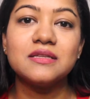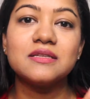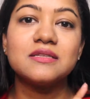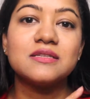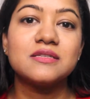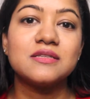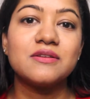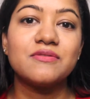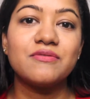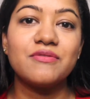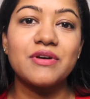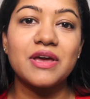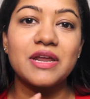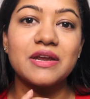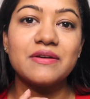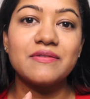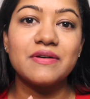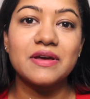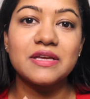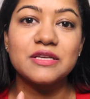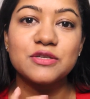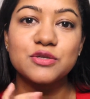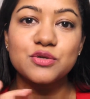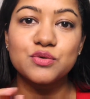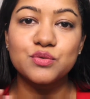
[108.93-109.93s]
This is a
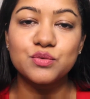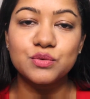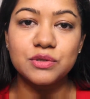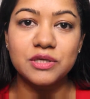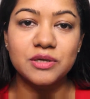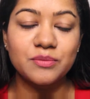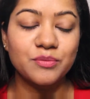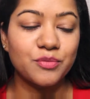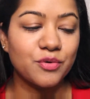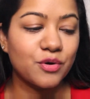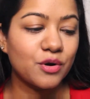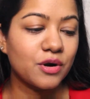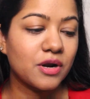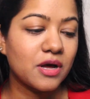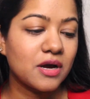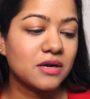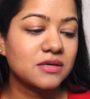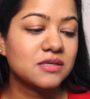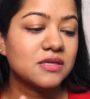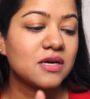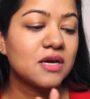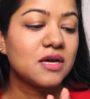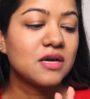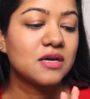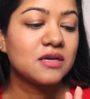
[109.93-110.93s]
very soothing
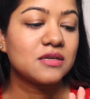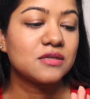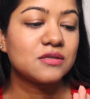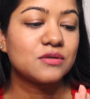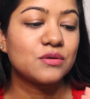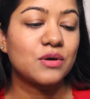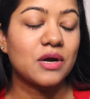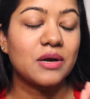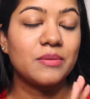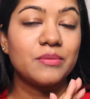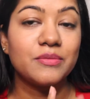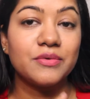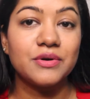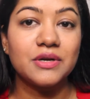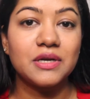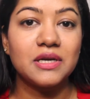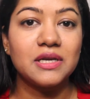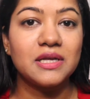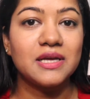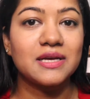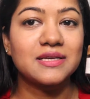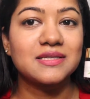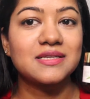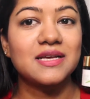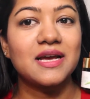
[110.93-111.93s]
product, so I'm
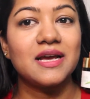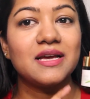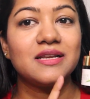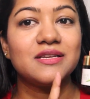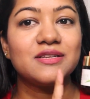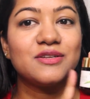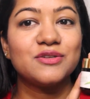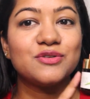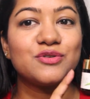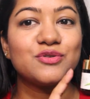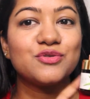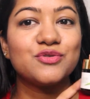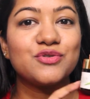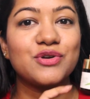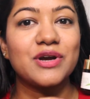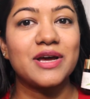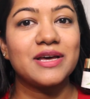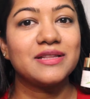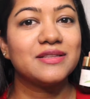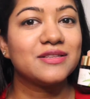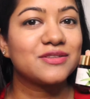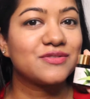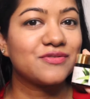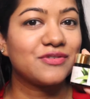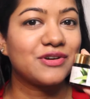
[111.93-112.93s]
really excited to
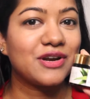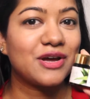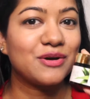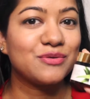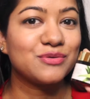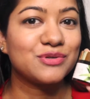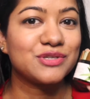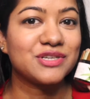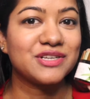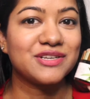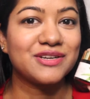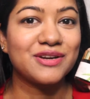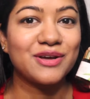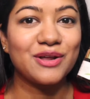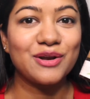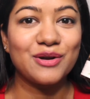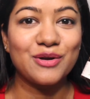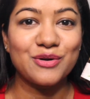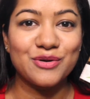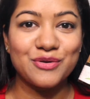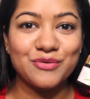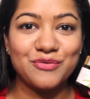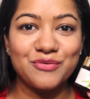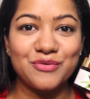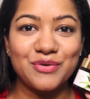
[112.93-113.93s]
try this one out in a
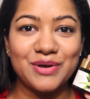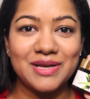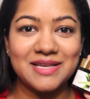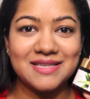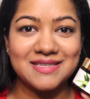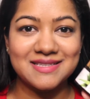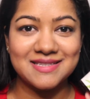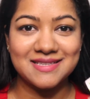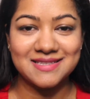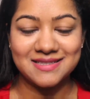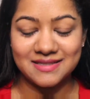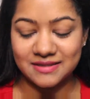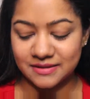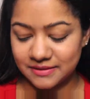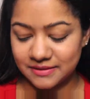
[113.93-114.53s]
lot of ways.